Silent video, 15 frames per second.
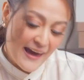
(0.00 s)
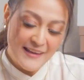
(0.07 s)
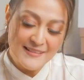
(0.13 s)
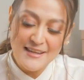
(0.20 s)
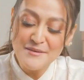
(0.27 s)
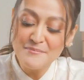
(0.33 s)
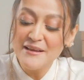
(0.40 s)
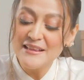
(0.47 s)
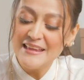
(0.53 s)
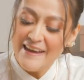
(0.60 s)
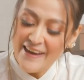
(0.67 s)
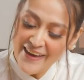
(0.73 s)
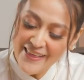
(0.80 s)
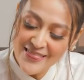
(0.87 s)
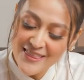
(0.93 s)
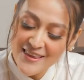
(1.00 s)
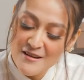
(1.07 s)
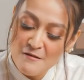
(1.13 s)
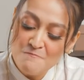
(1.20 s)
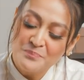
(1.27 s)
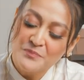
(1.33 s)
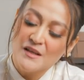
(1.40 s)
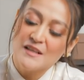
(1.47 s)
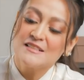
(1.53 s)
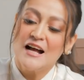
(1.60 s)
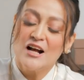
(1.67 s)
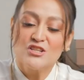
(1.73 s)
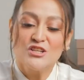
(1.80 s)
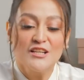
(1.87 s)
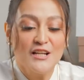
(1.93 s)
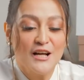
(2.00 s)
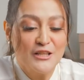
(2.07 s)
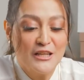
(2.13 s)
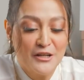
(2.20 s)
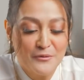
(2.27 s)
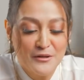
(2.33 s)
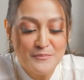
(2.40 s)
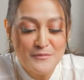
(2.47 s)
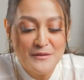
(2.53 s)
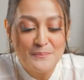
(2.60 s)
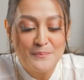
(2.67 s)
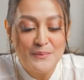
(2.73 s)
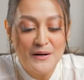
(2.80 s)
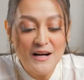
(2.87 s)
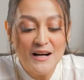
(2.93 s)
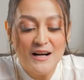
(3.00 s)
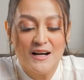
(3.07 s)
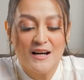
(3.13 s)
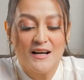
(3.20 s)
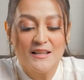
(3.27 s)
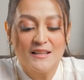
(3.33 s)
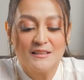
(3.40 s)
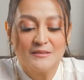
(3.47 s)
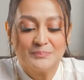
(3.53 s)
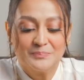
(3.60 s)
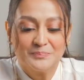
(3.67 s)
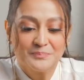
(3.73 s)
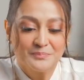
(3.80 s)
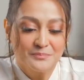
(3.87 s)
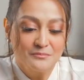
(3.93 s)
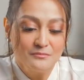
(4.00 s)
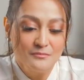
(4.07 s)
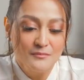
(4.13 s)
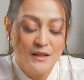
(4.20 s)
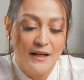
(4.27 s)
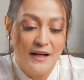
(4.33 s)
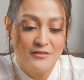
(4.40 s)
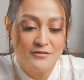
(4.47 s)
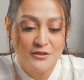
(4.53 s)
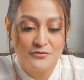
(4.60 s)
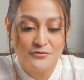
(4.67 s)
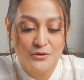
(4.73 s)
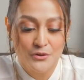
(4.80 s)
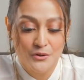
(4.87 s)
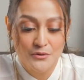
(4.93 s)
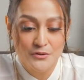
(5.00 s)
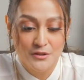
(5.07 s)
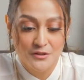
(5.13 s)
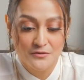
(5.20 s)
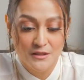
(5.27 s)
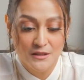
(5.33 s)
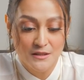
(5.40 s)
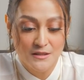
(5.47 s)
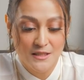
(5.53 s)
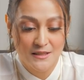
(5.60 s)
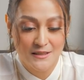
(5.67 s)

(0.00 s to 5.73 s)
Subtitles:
And then my 10th, that's actually not here with me, but I have the photos of it.